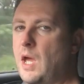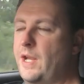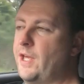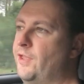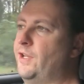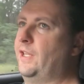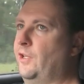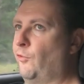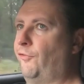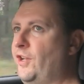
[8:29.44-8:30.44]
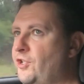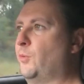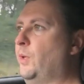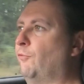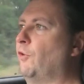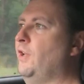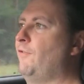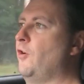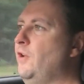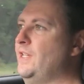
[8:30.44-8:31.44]
Another neat little feature with
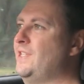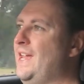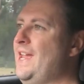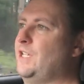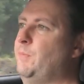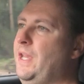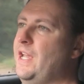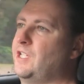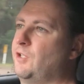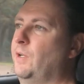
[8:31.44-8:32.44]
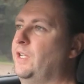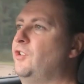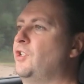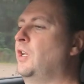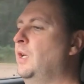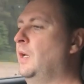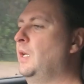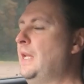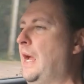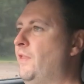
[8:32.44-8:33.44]
Revo is their SPS switch.
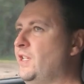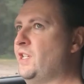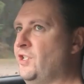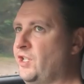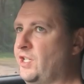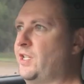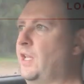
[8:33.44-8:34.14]
Now this is just